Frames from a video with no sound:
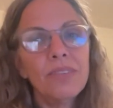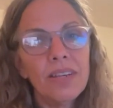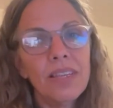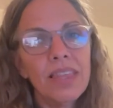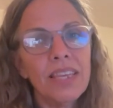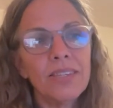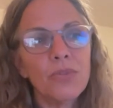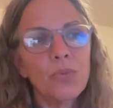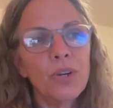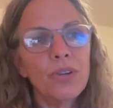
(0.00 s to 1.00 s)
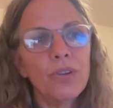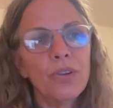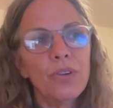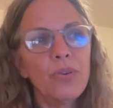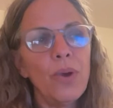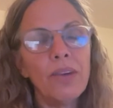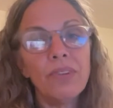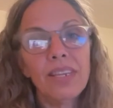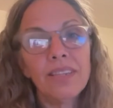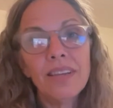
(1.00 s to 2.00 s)
done this where you have
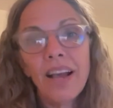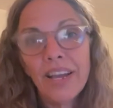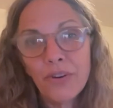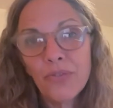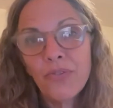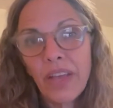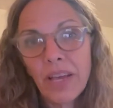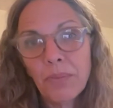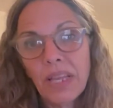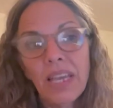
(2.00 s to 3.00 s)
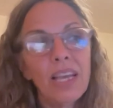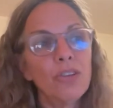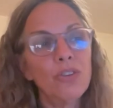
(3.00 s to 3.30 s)
an entire family,